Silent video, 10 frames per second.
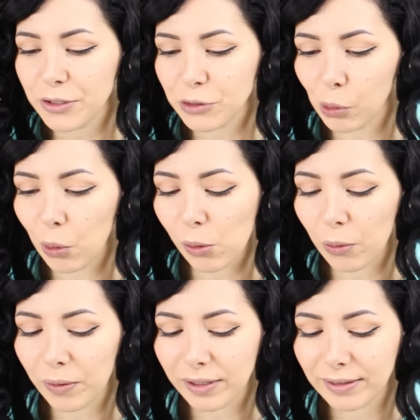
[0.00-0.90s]

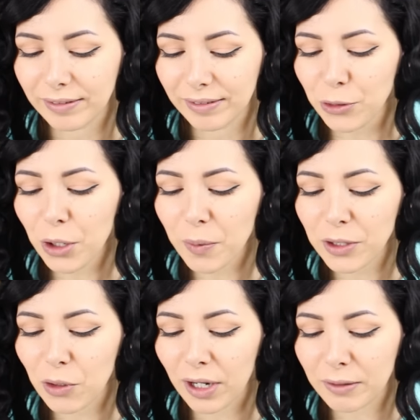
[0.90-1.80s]
So you know
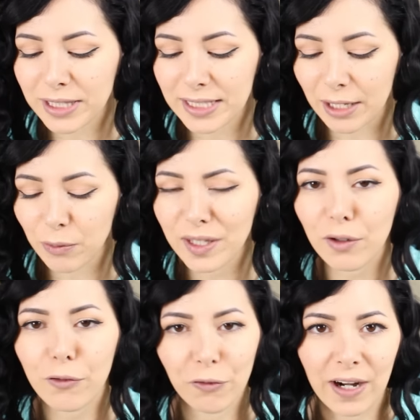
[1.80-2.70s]
when you're outside with
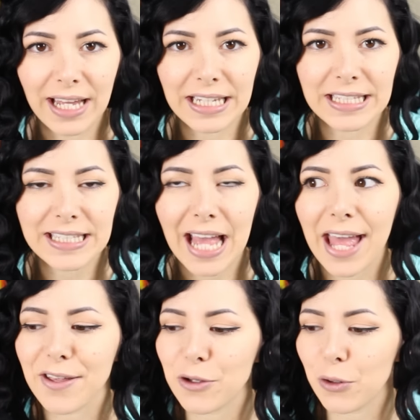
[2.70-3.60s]
your friends
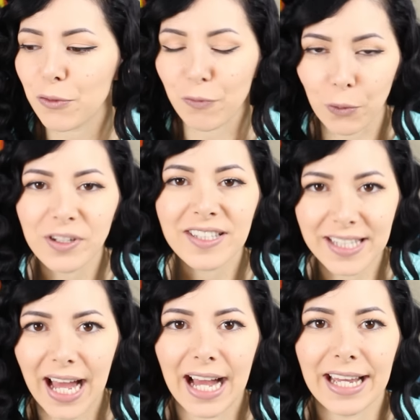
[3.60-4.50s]
and your phone is
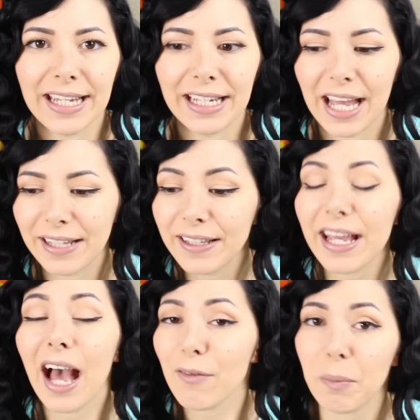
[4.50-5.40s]
dying and
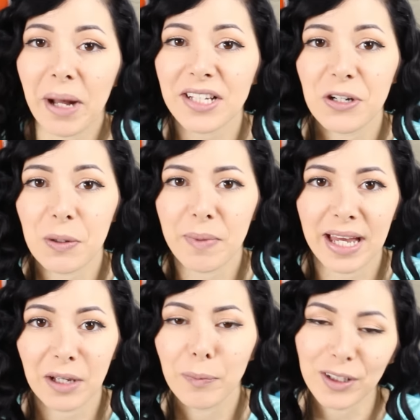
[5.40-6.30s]
they have a battery
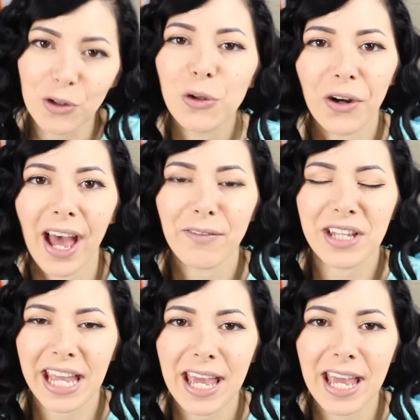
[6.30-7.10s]
bank but you don't have the